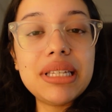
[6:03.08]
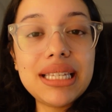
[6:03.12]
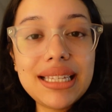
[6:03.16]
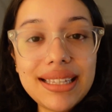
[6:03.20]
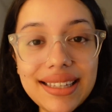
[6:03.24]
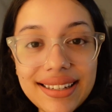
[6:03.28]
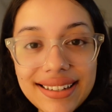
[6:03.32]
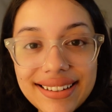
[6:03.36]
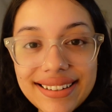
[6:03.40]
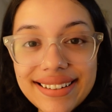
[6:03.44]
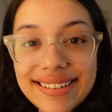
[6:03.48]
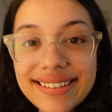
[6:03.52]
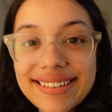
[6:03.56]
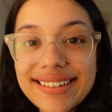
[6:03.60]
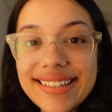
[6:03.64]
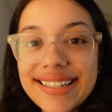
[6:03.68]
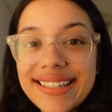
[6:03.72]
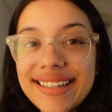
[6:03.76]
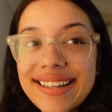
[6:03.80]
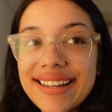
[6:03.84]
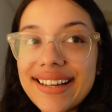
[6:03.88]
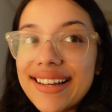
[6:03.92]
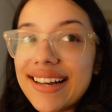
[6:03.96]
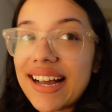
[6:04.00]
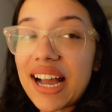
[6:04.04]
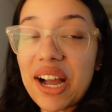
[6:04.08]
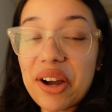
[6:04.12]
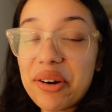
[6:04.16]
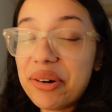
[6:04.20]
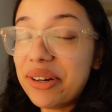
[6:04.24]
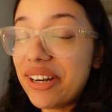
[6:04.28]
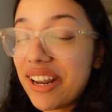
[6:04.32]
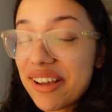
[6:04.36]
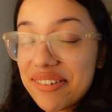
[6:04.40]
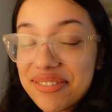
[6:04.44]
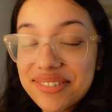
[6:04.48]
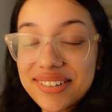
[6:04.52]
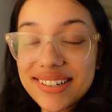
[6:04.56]
me, I
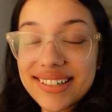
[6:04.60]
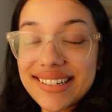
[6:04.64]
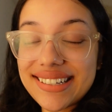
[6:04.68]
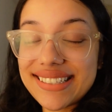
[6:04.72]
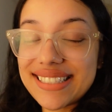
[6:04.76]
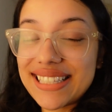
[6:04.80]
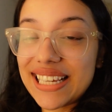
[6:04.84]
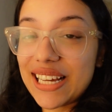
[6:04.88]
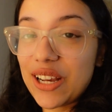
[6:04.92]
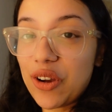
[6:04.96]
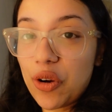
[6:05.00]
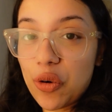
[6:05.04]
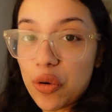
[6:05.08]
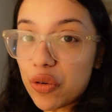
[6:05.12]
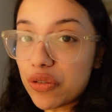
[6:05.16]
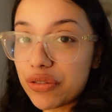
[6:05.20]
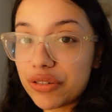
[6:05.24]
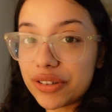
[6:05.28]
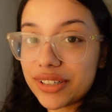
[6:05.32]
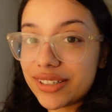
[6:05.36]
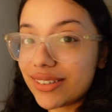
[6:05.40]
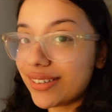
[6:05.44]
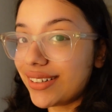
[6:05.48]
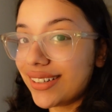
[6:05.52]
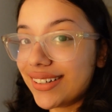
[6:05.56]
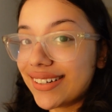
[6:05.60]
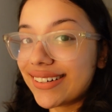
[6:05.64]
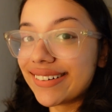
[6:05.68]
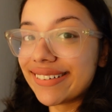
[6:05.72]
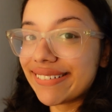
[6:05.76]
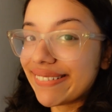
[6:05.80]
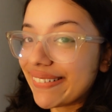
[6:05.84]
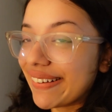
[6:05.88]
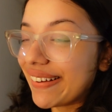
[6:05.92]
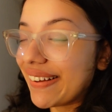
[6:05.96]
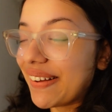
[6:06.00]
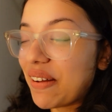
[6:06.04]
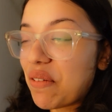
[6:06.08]
would definitely say go for it,
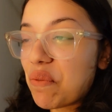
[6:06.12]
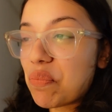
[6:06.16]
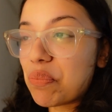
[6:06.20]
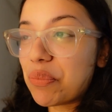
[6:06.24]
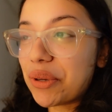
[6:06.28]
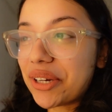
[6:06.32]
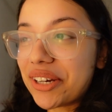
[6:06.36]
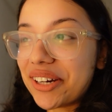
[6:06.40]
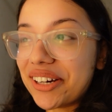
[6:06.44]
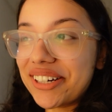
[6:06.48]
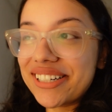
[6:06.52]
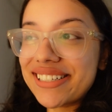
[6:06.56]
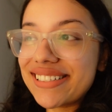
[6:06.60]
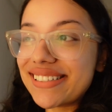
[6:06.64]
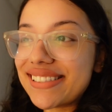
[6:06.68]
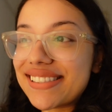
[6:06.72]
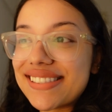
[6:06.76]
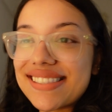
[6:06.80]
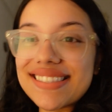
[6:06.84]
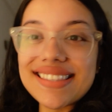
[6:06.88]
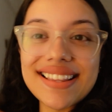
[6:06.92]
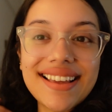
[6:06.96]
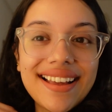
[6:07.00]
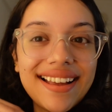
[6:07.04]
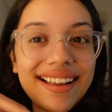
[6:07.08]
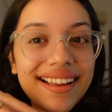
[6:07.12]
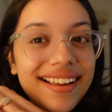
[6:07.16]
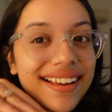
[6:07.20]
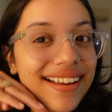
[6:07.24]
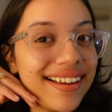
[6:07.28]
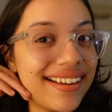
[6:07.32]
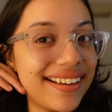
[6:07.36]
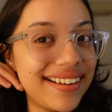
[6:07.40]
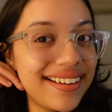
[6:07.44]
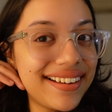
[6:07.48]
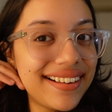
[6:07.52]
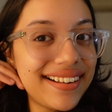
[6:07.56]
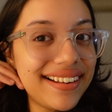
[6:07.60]
because
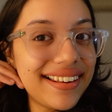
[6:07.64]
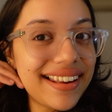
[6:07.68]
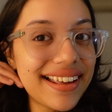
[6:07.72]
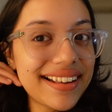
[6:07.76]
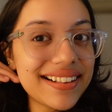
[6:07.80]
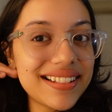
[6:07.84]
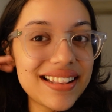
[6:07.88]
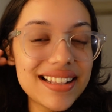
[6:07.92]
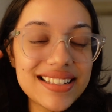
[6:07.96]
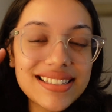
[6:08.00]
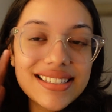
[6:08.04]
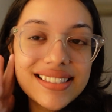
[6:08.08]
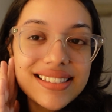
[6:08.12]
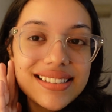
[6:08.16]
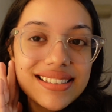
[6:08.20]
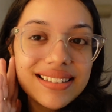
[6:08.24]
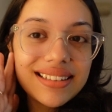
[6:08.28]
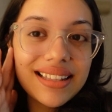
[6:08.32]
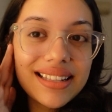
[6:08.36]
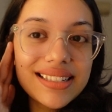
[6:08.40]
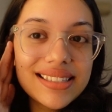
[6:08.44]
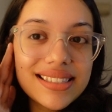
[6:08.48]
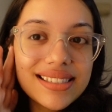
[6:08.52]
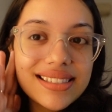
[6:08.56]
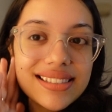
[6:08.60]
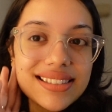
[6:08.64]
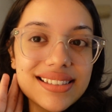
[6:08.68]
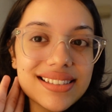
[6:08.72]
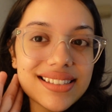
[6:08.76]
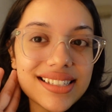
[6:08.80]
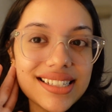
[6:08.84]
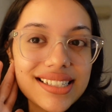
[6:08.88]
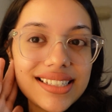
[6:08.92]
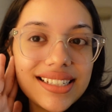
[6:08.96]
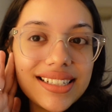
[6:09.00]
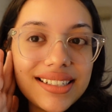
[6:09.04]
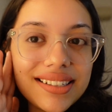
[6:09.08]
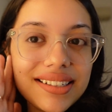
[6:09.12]
like
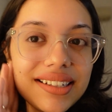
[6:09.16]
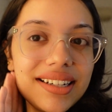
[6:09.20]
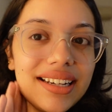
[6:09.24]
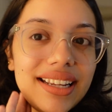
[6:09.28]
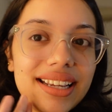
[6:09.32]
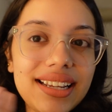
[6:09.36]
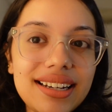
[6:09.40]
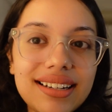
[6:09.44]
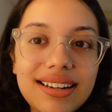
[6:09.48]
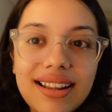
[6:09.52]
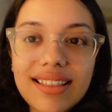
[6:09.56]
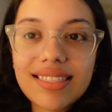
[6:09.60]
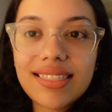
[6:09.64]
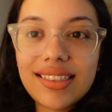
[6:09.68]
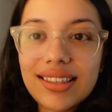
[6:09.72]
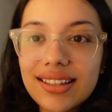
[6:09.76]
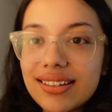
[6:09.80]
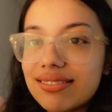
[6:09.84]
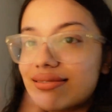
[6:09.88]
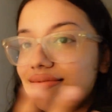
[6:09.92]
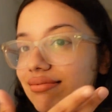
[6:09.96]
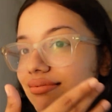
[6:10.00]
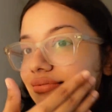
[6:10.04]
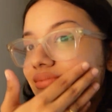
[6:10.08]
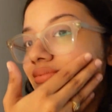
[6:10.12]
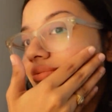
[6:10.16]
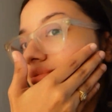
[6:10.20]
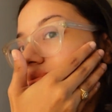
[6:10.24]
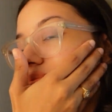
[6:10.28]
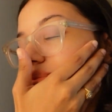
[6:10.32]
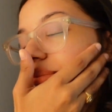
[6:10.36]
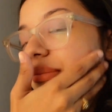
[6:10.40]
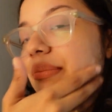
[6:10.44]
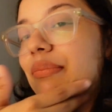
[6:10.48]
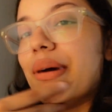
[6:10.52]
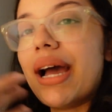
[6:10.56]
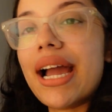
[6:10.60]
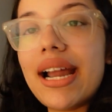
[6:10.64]
there's literally nothing
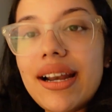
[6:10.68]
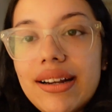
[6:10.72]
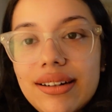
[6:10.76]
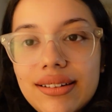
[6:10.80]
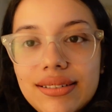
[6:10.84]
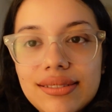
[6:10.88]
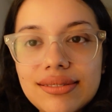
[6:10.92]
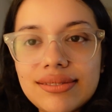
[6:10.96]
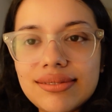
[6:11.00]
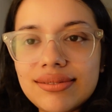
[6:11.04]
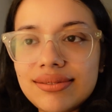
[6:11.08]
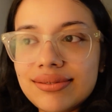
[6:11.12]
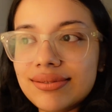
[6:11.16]
bad